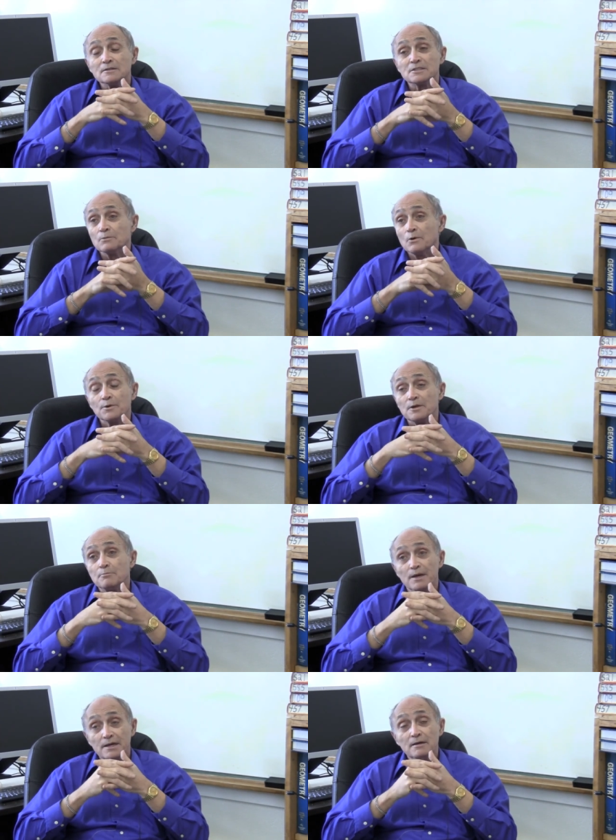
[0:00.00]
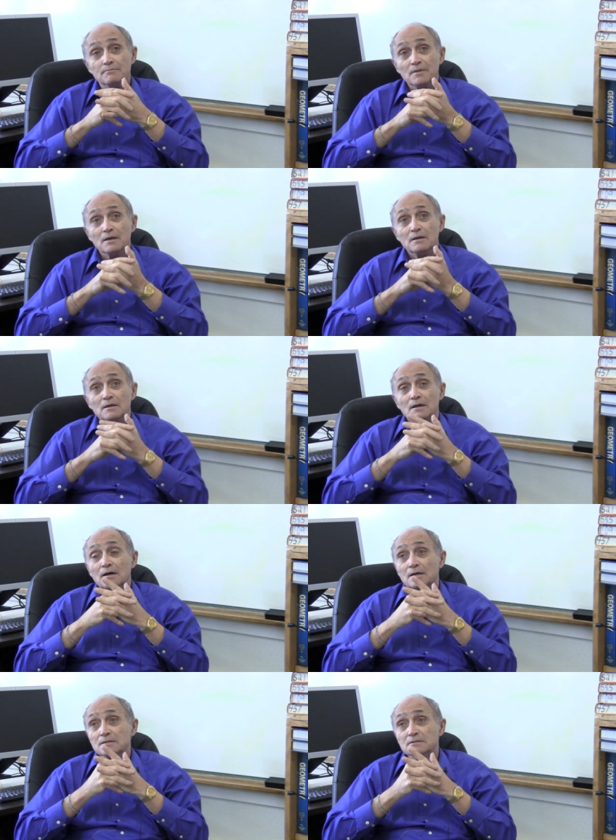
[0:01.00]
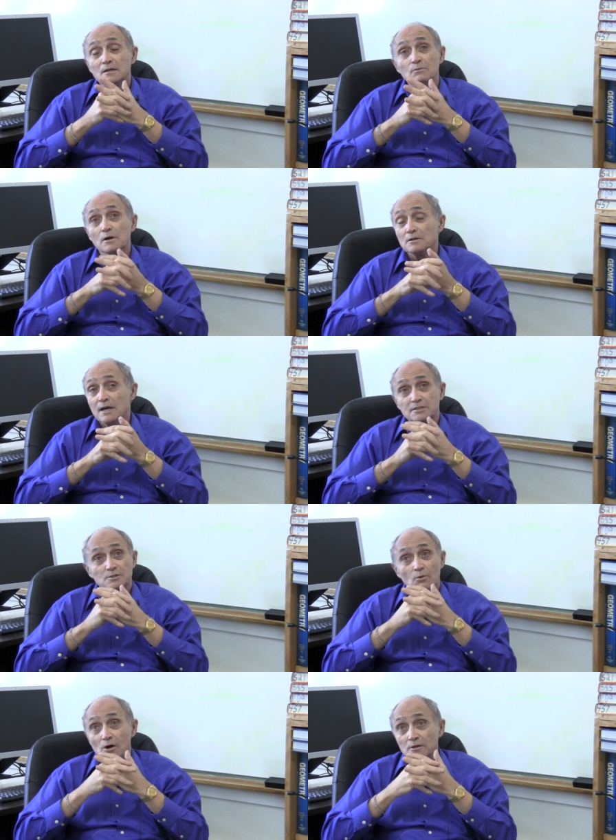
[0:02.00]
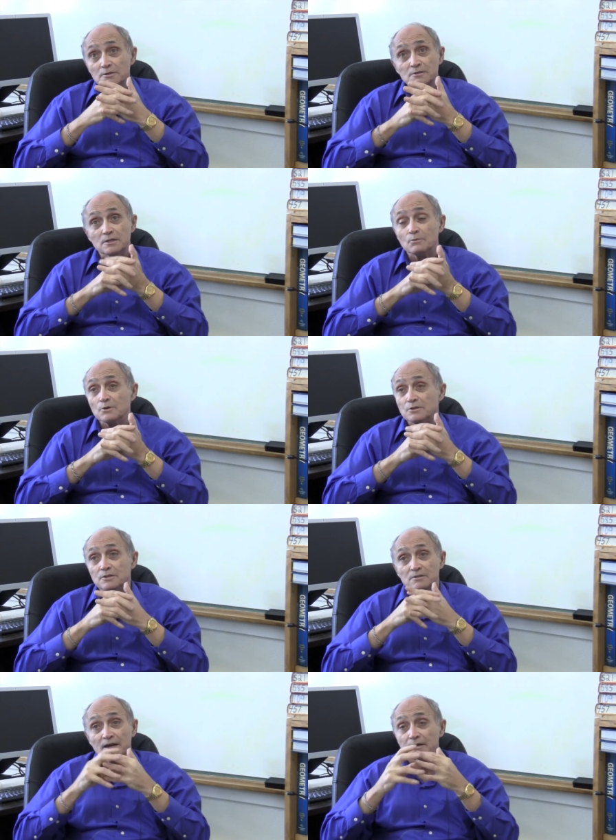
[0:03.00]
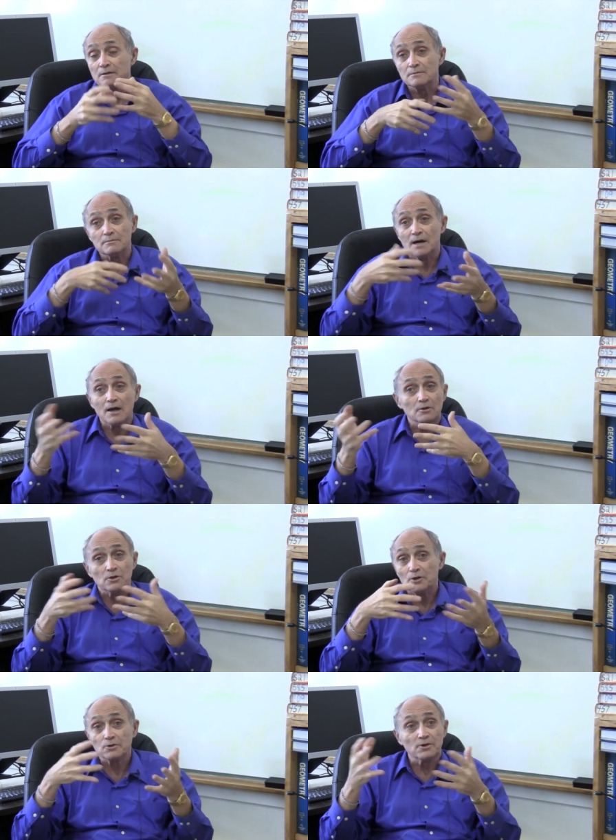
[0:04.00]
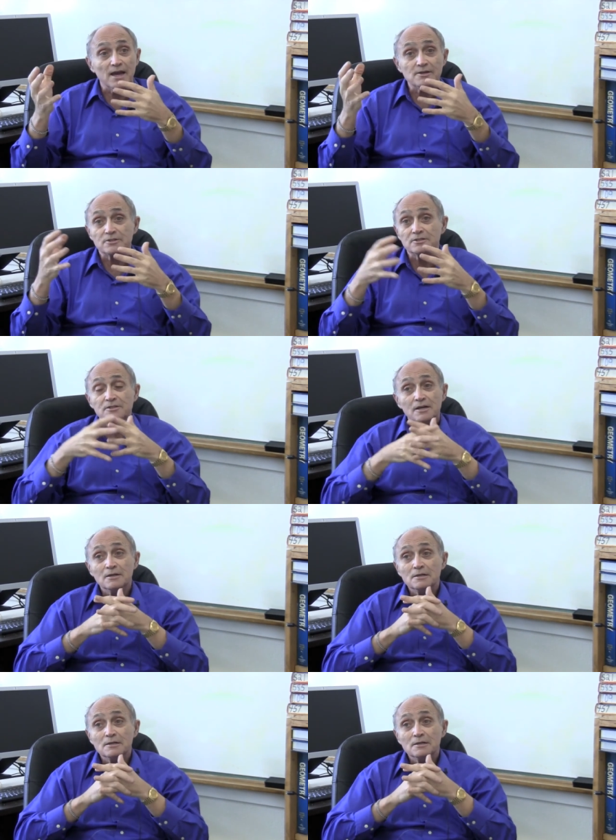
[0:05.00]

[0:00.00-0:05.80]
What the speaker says: Some were really big, some were a lot smaller, some were just kind of mild altercations,